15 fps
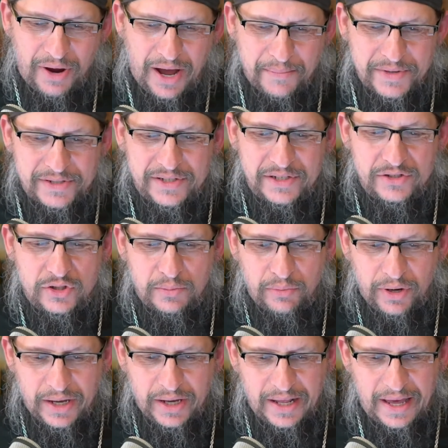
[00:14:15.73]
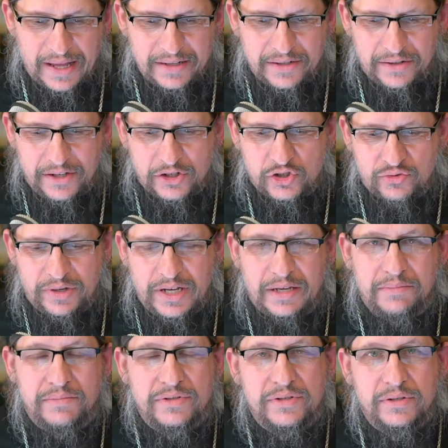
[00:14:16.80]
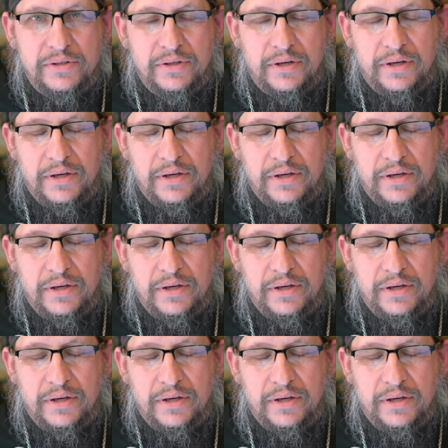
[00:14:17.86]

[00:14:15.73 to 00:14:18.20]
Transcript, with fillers: promises to bring an end to the extremes